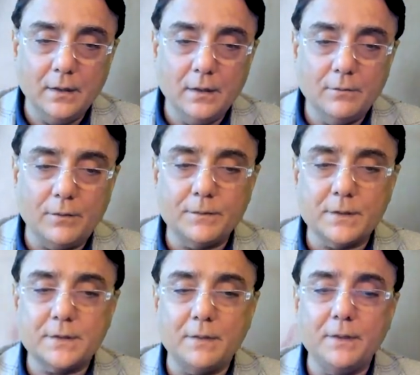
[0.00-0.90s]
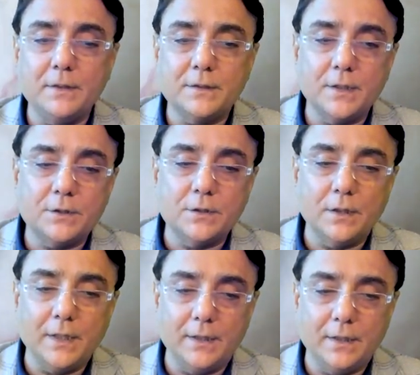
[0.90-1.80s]
from the subincisional
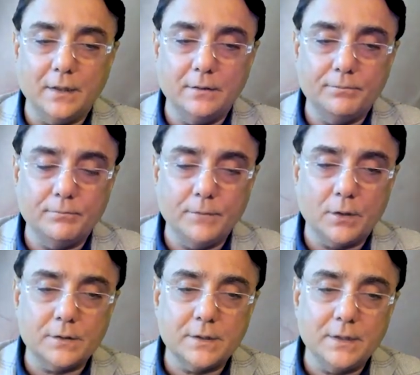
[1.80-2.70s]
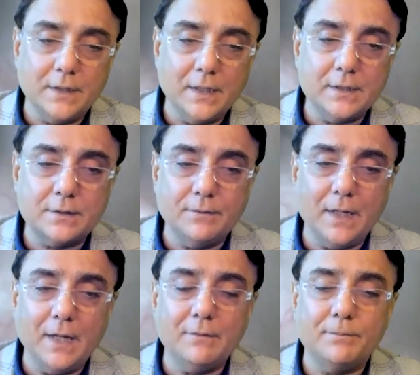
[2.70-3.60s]
area, because in case we
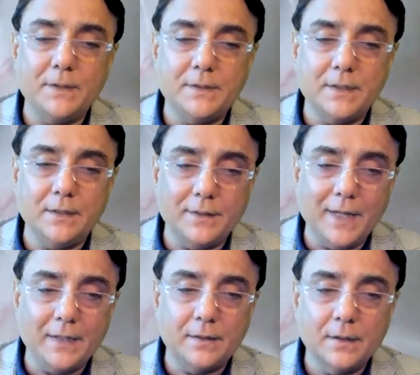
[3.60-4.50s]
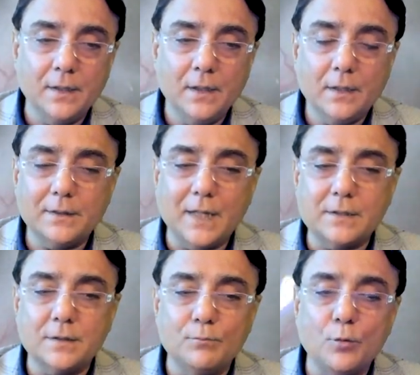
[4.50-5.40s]
have a PC rent,
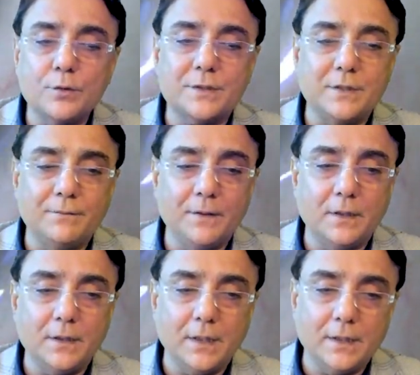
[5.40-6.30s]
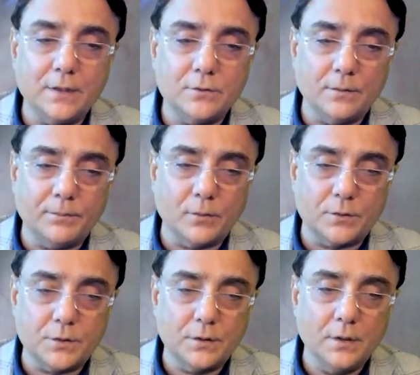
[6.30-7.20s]
that's the most difficult area to
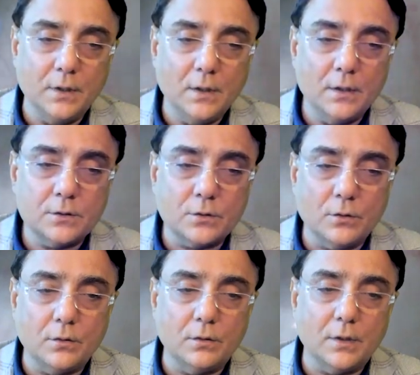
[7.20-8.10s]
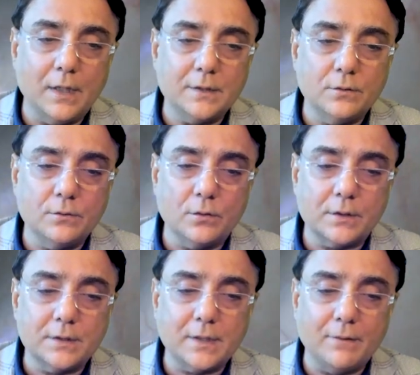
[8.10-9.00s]
approach. So as you
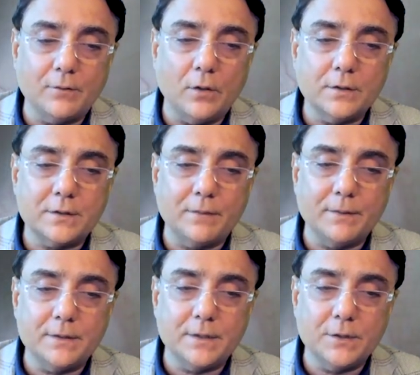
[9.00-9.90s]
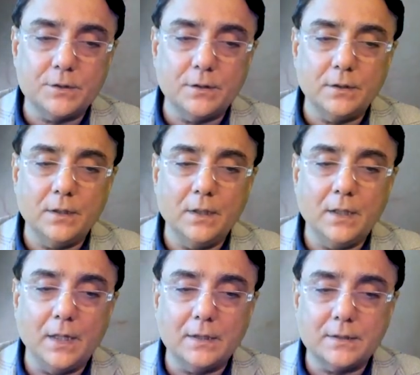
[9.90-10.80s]
notice, I've gone subincisional
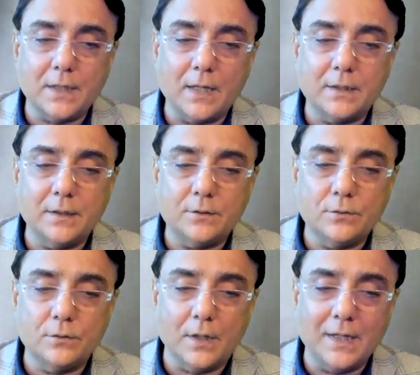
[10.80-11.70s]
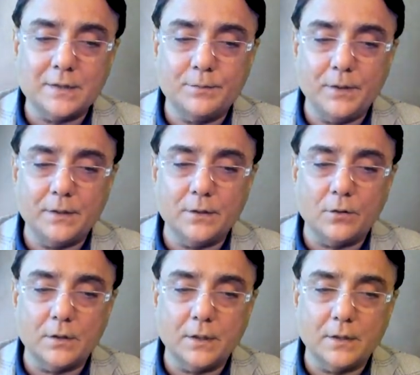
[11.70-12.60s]
and started to aspirate the
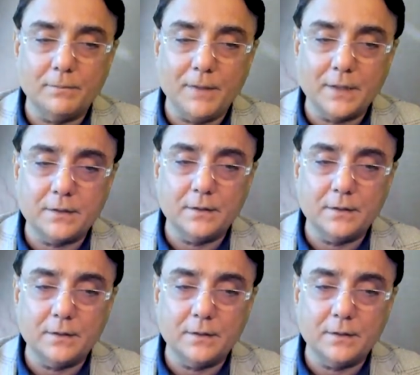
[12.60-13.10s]
cortical matter.